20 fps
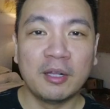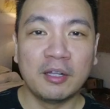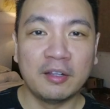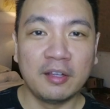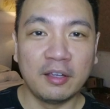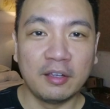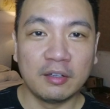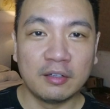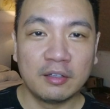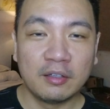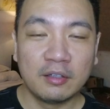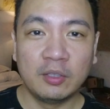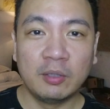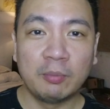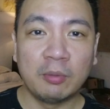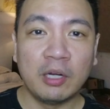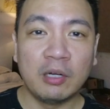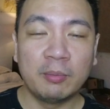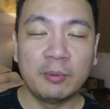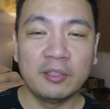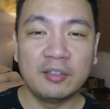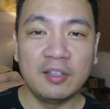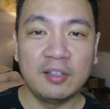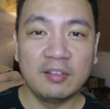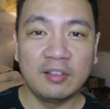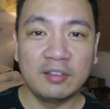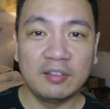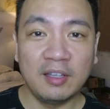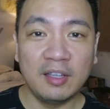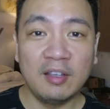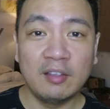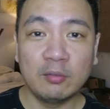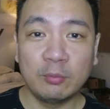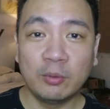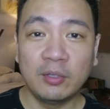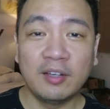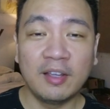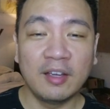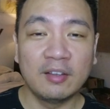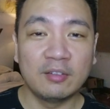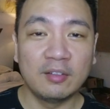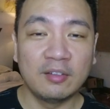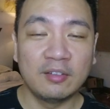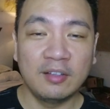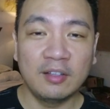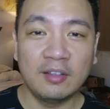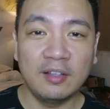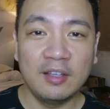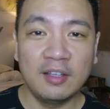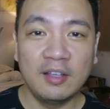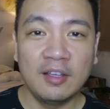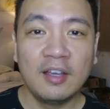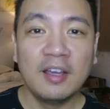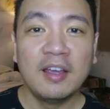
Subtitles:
Building. For the properties at Eastwood, Quezon City,